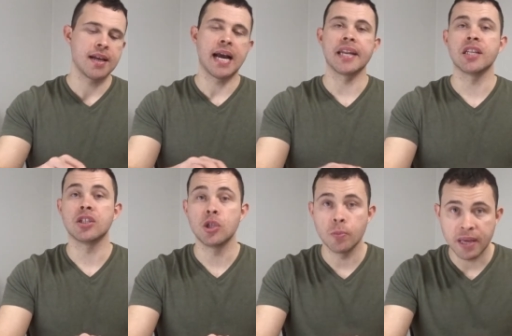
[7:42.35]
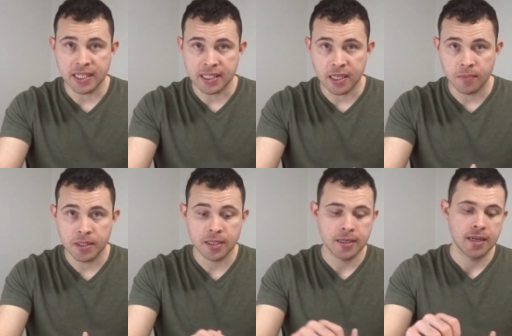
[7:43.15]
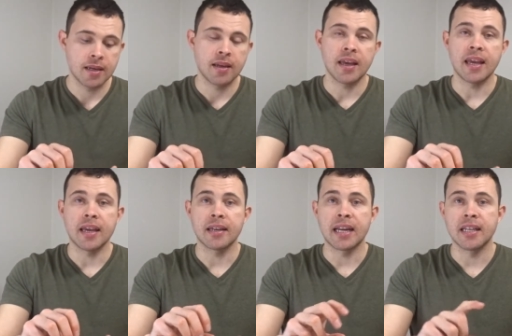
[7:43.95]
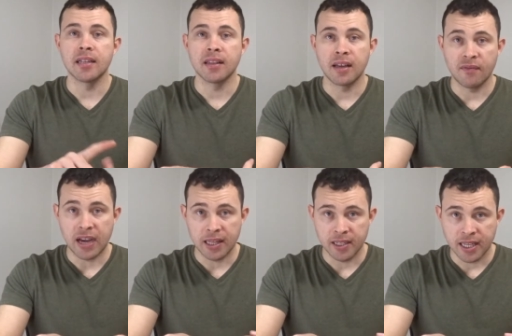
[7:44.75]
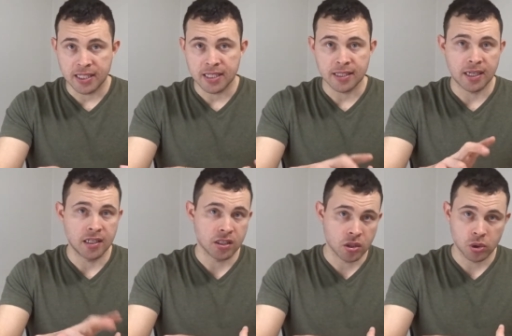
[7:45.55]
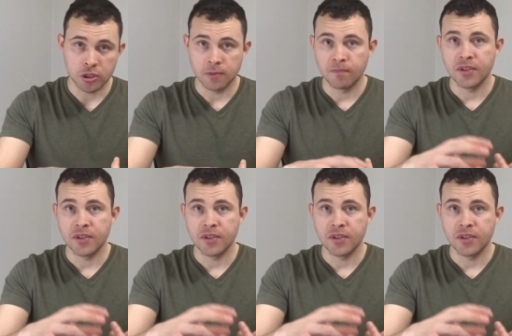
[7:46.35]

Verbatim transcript: I need two pay stubs and I need a valid license. I need a social.